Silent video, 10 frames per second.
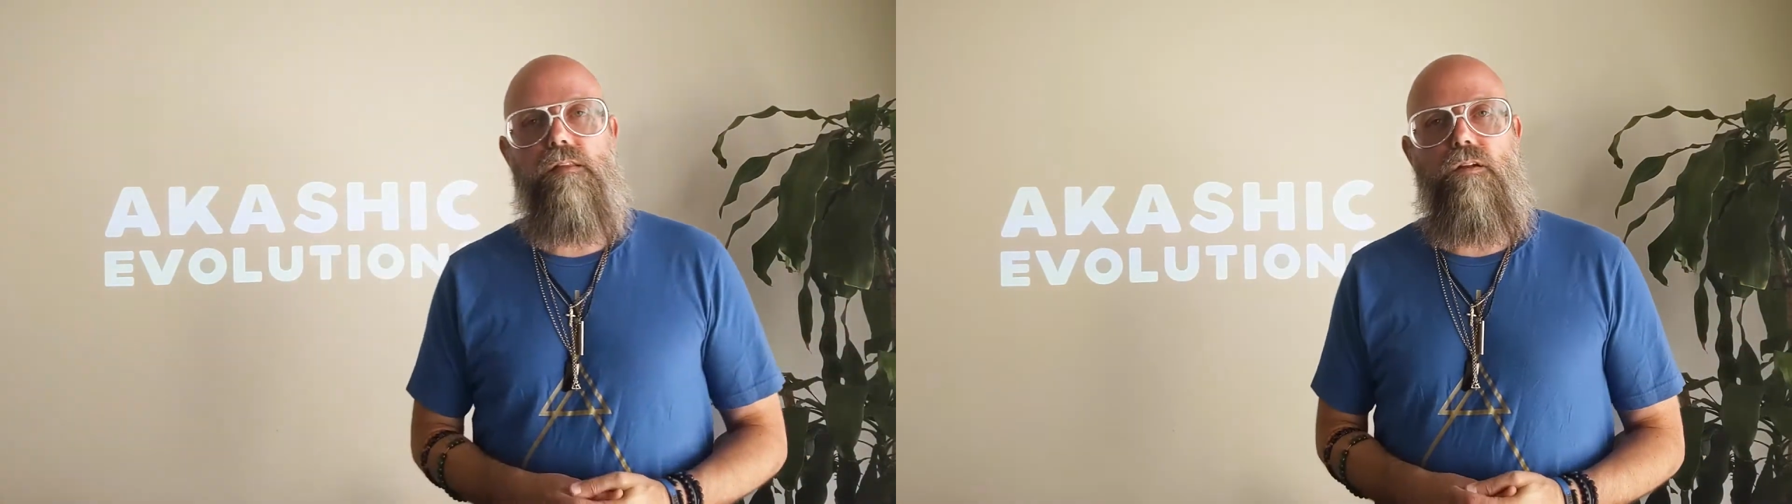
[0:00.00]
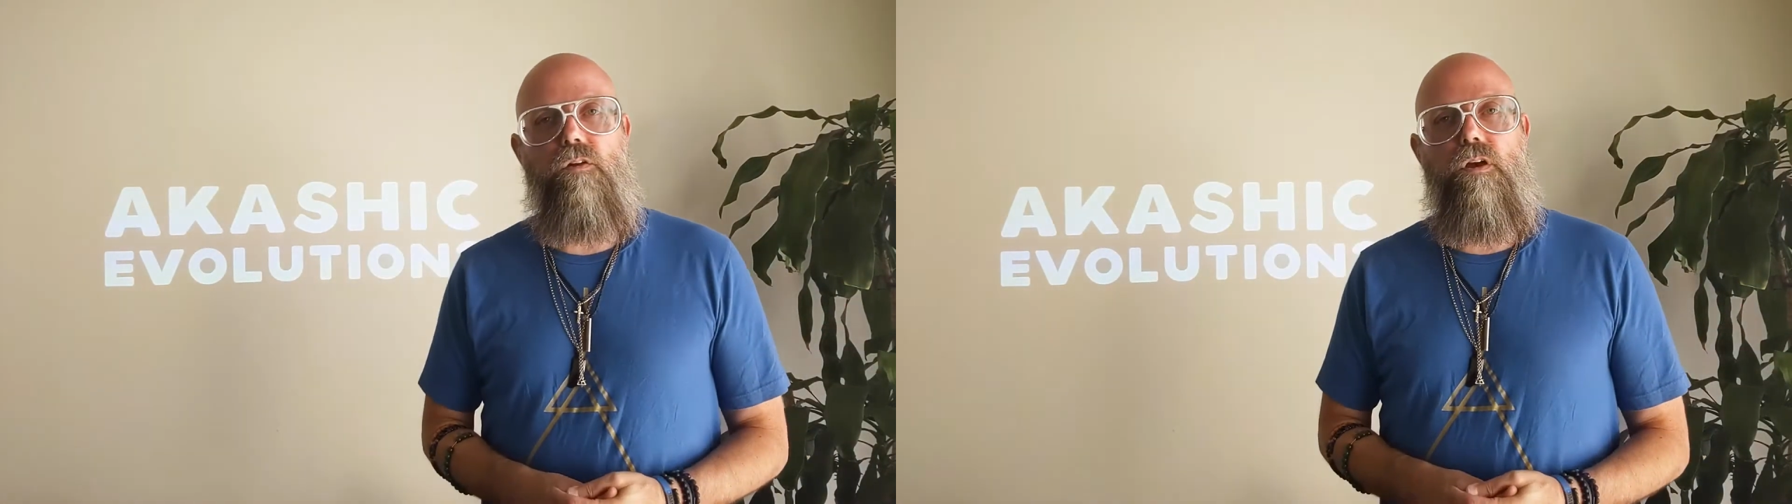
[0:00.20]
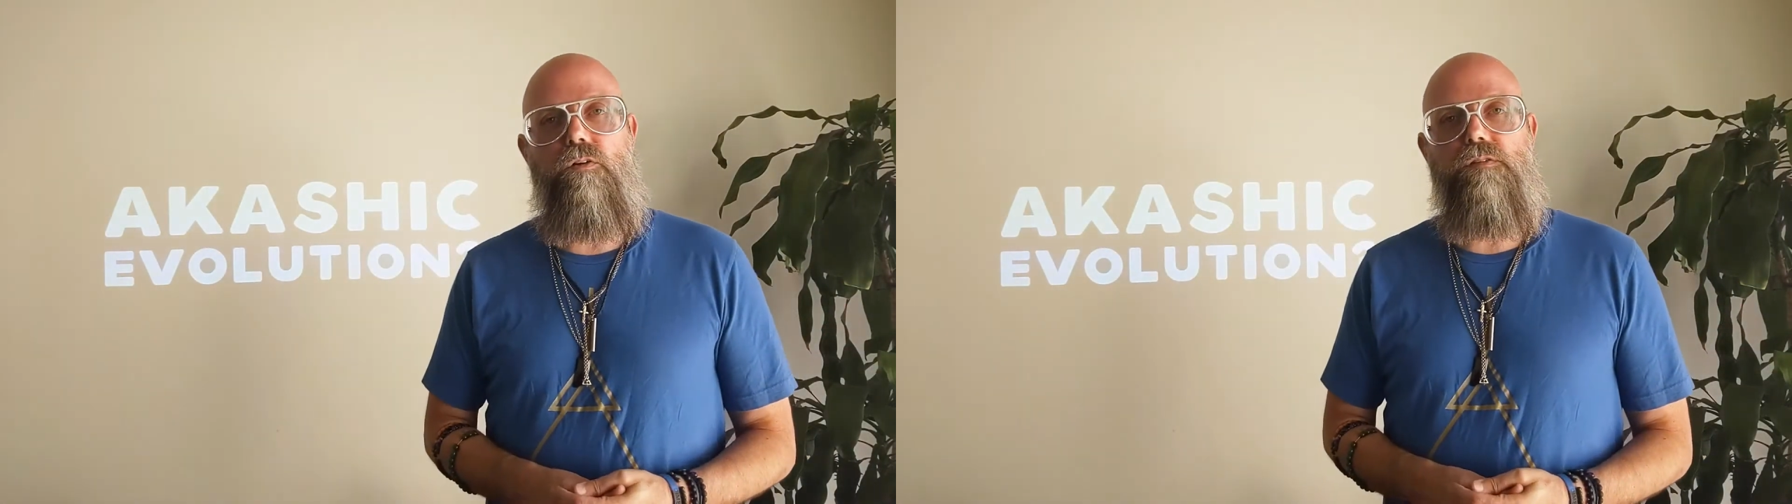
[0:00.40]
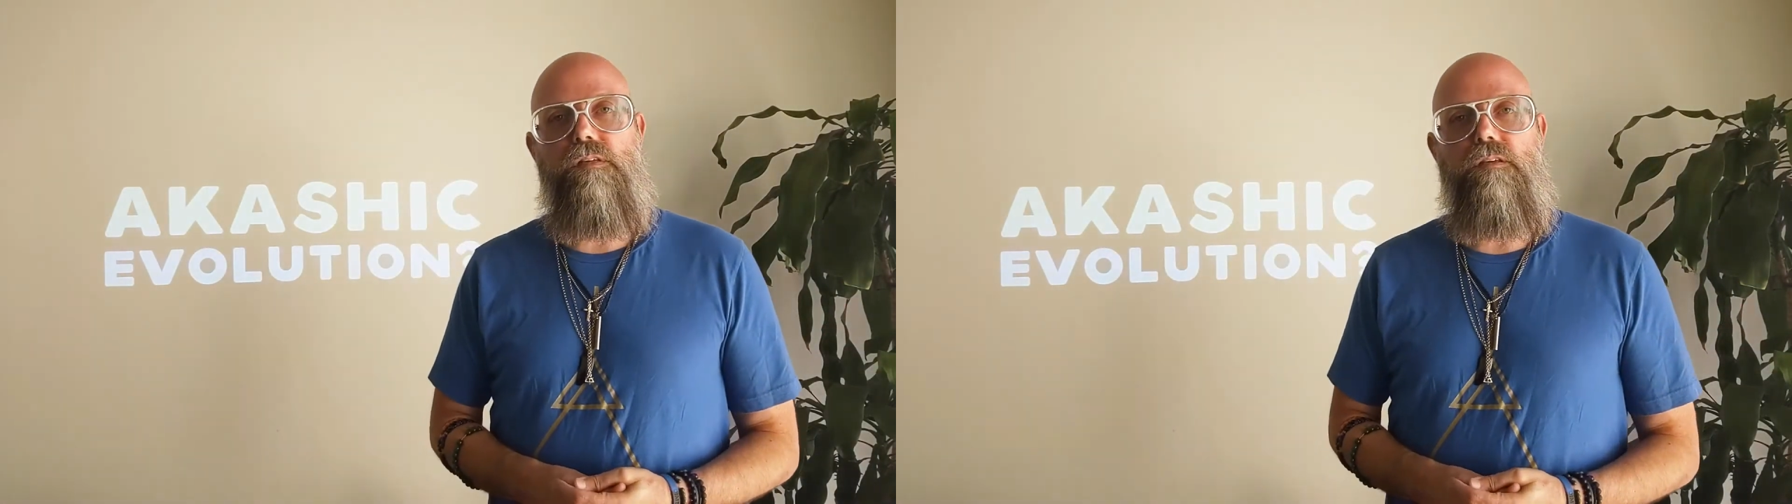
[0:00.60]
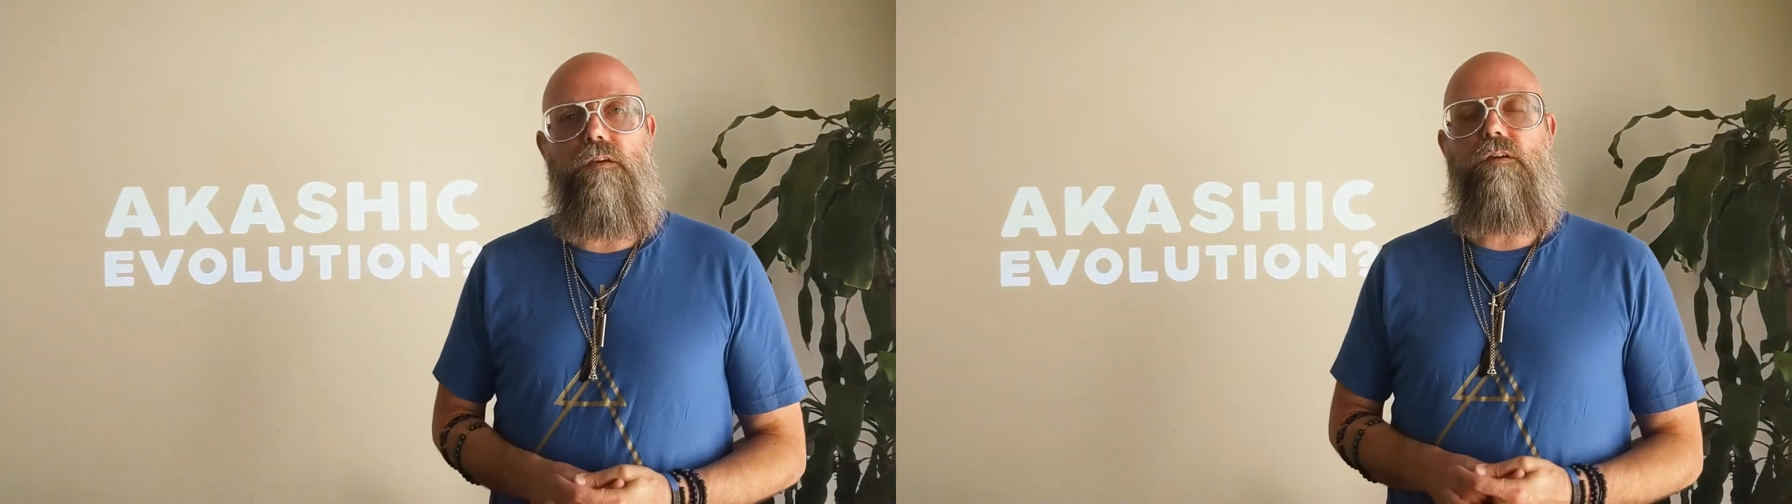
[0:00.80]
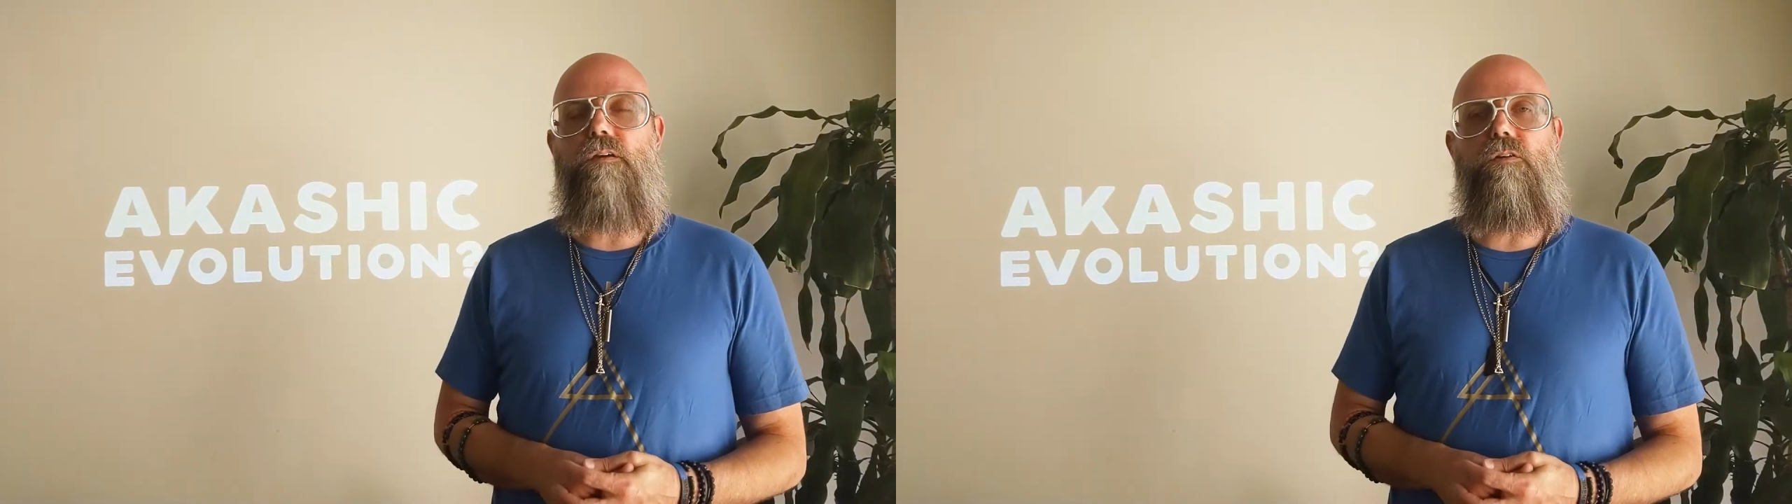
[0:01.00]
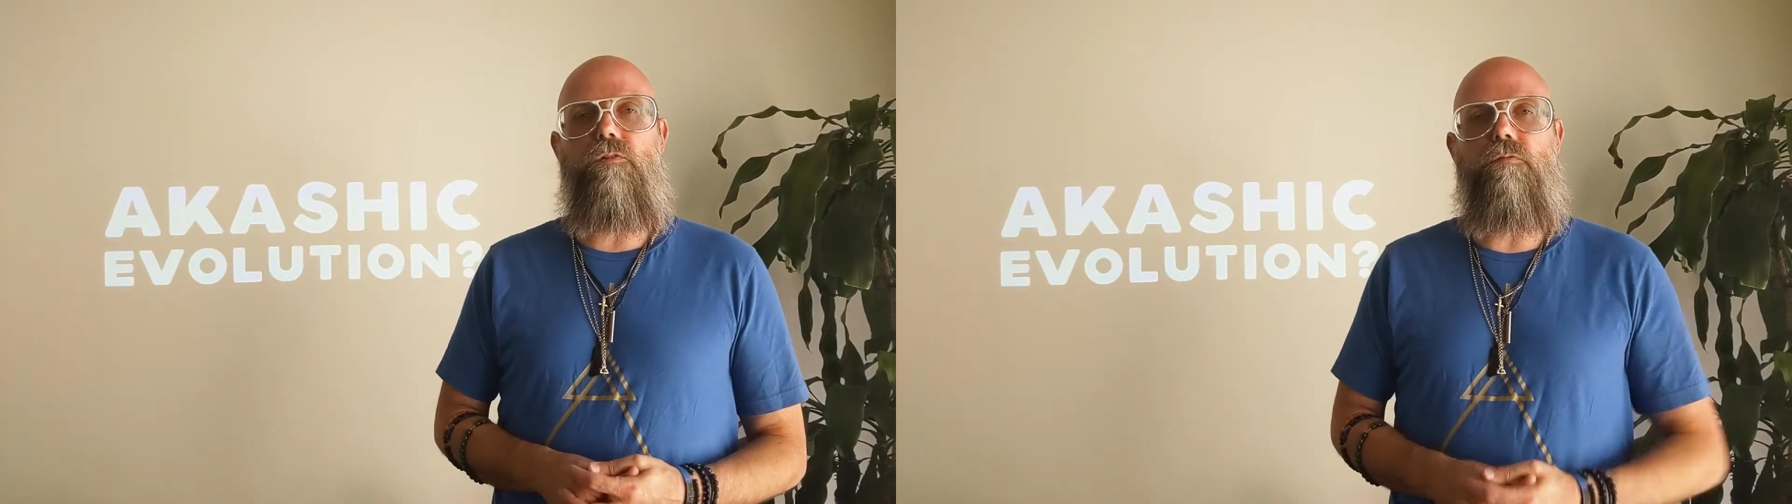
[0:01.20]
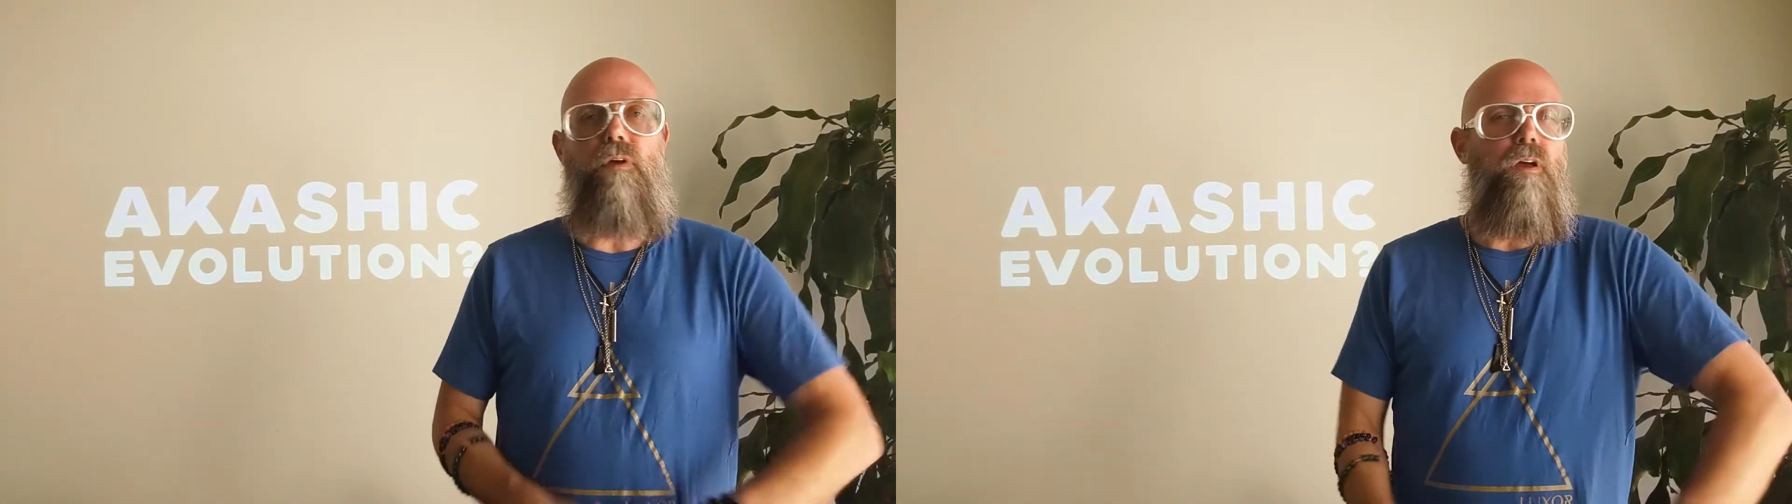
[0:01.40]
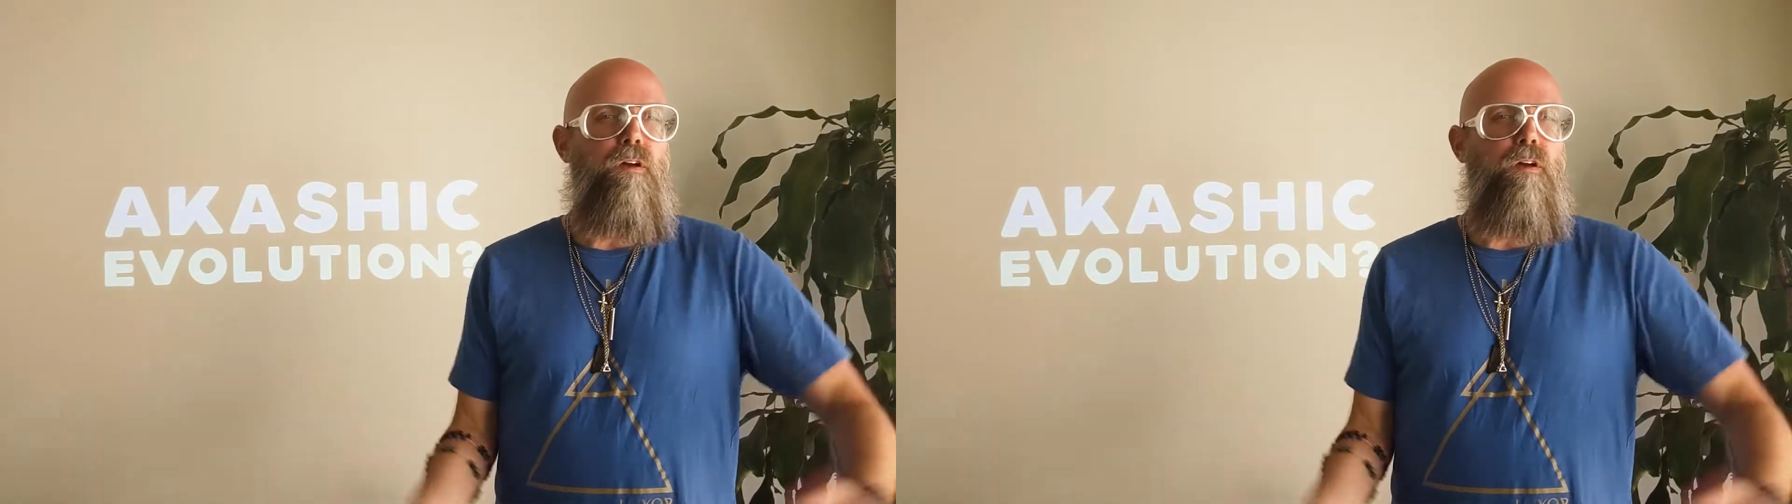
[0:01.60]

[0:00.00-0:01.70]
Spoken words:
little cozy cocoon,